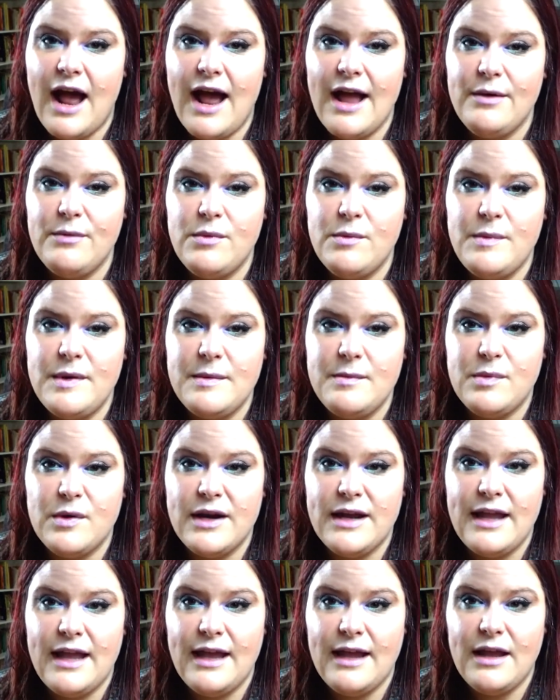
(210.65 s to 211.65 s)
I will be
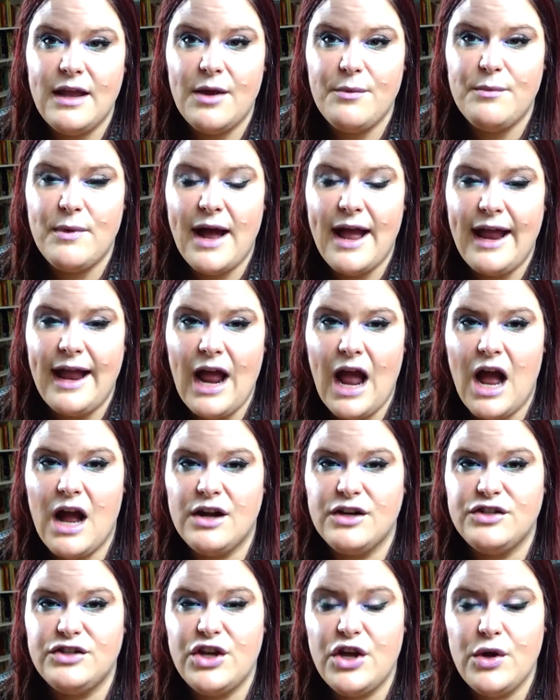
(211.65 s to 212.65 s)
bringing my
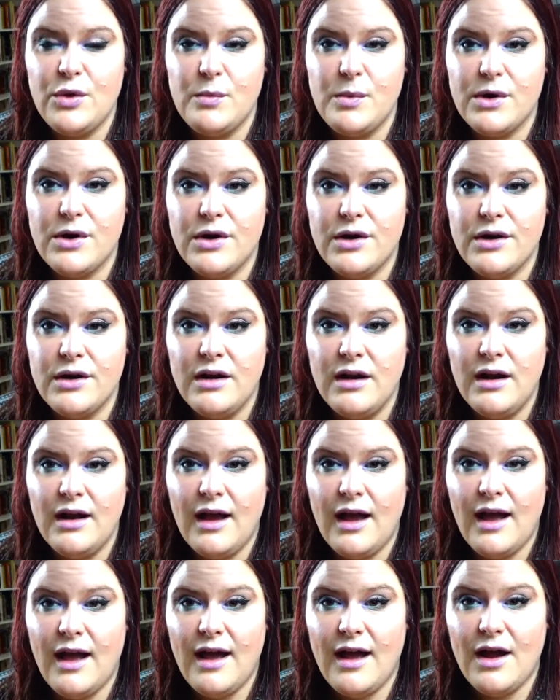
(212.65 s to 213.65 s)
October
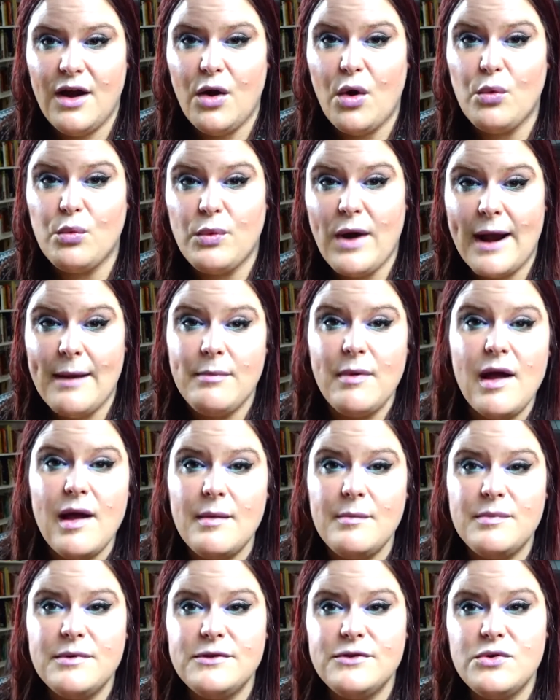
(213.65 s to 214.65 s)
uh, wrap
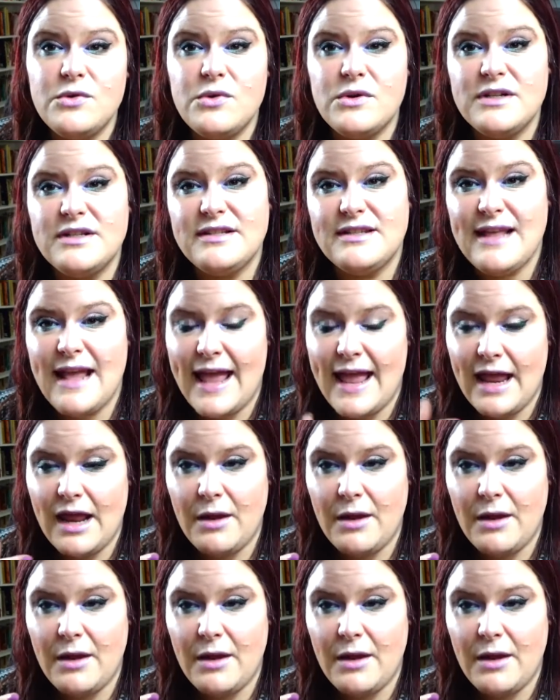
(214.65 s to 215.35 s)
up towards the